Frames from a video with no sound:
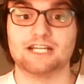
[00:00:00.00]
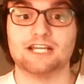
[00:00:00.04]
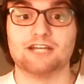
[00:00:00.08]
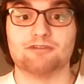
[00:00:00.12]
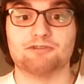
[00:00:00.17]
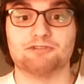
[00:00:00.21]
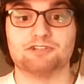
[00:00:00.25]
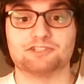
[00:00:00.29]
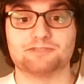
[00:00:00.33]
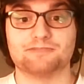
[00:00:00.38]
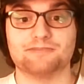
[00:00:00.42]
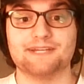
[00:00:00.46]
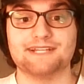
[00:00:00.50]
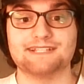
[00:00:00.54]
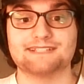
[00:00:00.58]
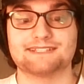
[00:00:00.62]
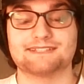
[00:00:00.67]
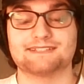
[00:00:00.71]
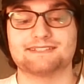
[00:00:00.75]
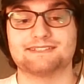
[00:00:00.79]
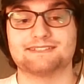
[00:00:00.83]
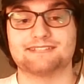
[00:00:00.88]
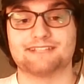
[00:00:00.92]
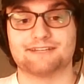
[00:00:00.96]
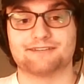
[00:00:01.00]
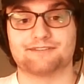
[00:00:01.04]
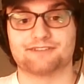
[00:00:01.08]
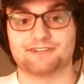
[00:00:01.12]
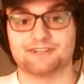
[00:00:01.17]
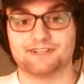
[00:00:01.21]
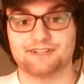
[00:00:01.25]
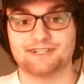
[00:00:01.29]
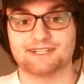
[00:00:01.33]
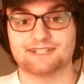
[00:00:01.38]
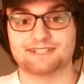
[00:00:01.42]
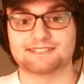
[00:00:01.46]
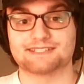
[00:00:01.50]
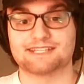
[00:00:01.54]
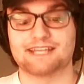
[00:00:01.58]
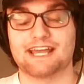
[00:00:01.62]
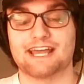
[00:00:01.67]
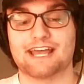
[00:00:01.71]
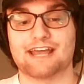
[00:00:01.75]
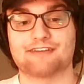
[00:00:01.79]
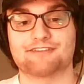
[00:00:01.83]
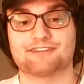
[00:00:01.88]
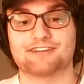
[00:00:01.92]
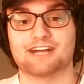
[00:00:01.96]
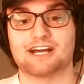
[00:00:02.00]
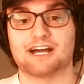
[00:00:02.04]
which means that the Denver Nuggets have an